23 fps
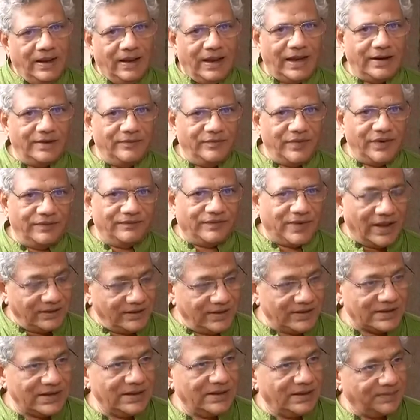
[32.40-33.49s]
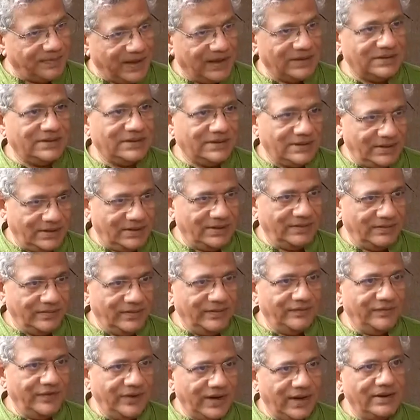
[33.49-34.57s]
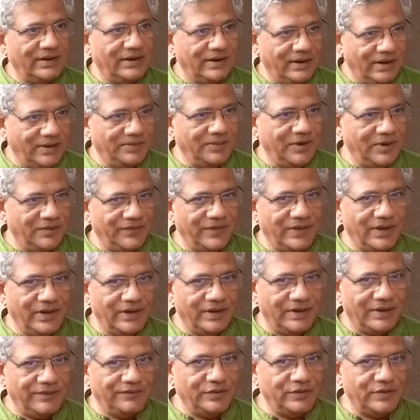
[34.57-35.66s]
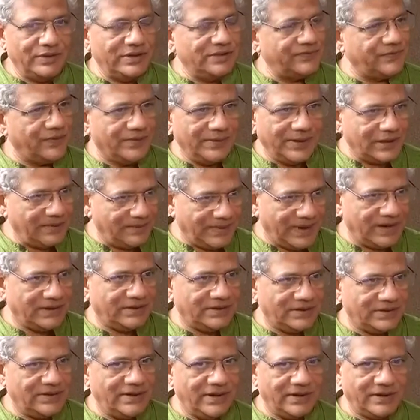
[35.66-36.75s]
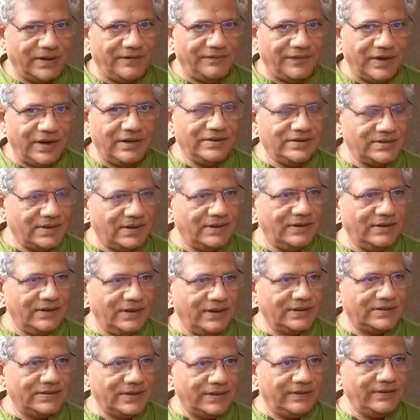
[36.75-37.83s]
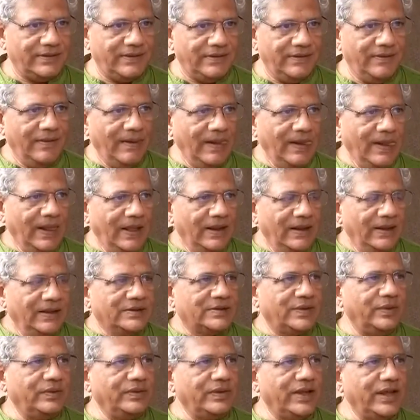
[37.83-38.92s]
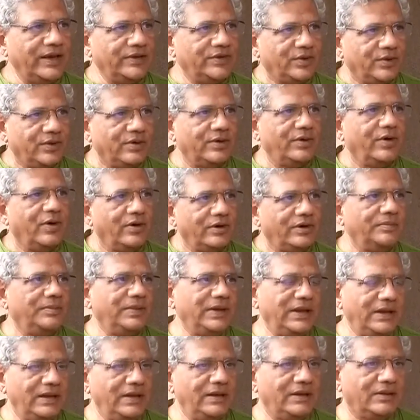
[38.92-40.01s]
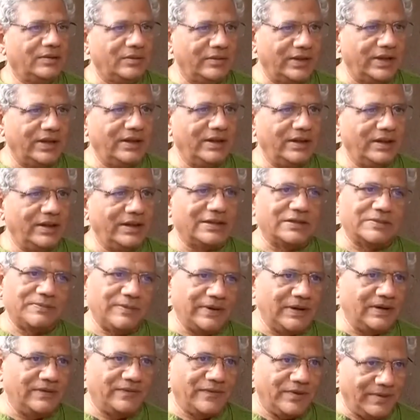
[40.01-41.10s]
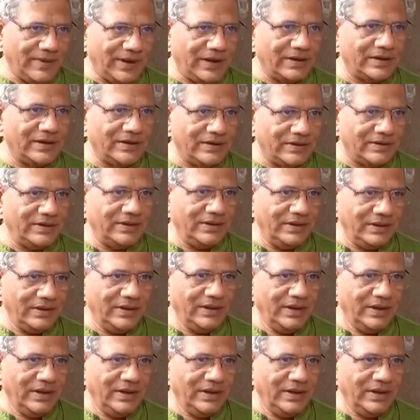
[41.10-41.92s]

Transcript: and we have done this in the past when we had a number of uh, refugees from other parts like Afghanistan, etc. So they should not be today expelled from our country.